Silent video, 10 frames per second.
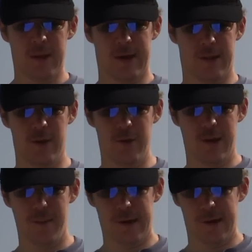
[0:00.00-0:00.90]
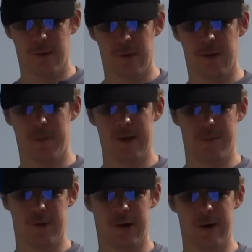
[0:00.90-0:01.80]
As each day passes, it
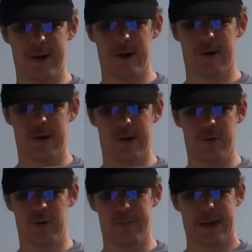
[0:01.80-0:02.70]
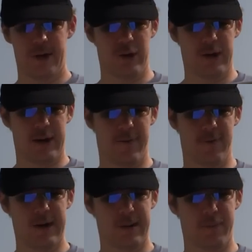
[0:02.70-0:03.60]
becomes harder and harder to imagine it
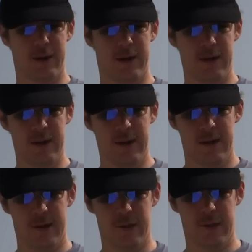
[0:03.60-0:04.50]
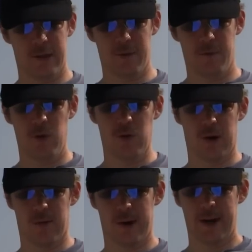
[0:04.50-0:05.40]
ever happening. Yet some of you
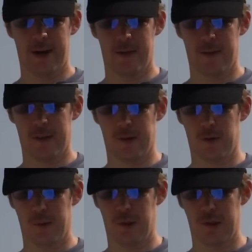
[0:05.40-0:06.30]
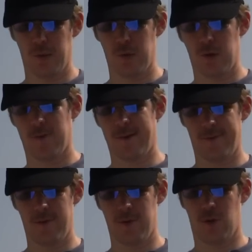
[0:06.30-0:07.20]
are right that there will be some sort of
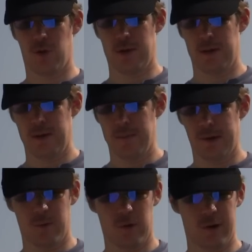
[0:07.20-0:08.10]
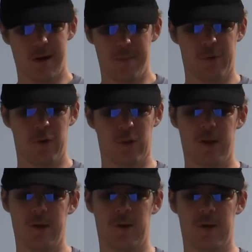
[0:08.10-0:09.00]
revolution, but it will accomplish
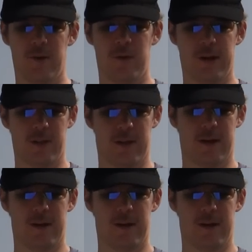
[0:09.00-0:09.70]
little of nothing.